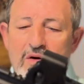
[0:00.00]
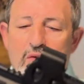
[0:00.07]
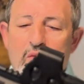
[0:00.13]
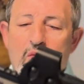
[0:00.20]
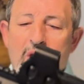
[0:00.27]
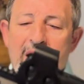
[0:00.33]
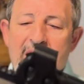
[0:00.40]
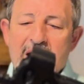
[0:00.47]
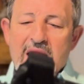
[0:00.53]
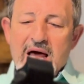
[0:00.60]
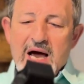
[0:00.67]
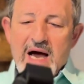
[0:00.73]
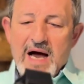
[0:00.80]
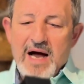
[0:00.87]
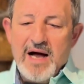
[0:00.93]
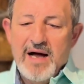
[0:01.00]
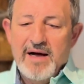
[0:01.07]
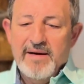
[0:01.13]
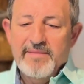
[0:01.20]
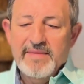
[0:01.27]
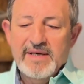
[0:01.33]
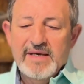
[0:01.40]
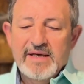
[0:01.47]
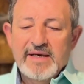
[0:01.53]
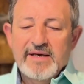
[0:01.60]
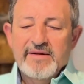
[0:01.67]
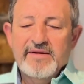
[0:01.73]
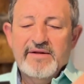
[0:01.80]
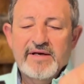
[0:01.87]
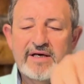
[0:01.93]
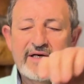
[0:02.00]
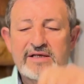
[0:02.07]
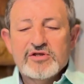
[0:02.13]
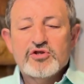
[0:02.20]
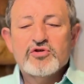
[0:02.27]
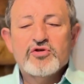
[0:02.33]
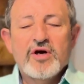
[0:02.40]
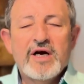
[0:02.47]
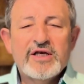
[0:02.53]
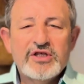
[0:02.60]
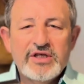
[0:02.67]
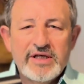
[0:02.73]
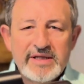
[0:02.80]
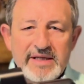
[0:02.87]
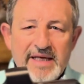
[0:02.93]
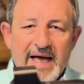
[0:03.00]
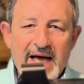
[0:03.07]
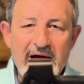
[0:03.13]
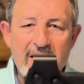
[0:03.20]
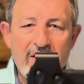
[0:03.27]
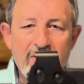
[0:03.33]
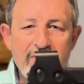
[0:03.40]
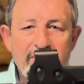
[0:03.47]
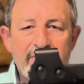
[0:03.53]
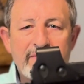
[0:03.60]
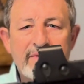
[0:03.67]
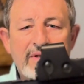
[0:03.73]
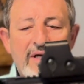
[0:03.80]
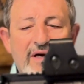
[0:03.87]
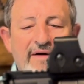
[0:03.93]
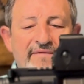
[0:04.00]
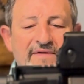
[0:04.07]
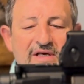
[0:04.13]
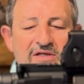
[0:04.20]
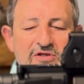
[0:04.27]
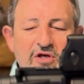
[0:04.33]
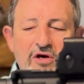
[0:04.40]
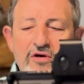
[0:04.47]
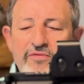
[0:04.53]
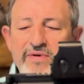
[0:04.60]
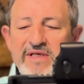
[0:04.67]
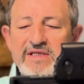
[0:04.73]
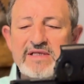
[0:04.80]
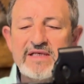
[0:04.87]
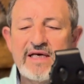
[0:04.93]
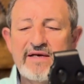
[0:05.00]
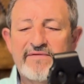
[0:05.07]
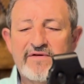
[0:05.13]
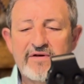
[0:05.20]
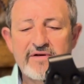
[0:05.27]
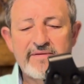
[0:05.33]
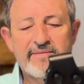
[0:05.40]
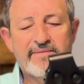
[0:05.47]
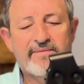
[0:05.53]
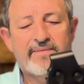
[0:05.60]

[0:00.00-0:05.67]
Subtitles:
Voila. The construction now of this lower receiver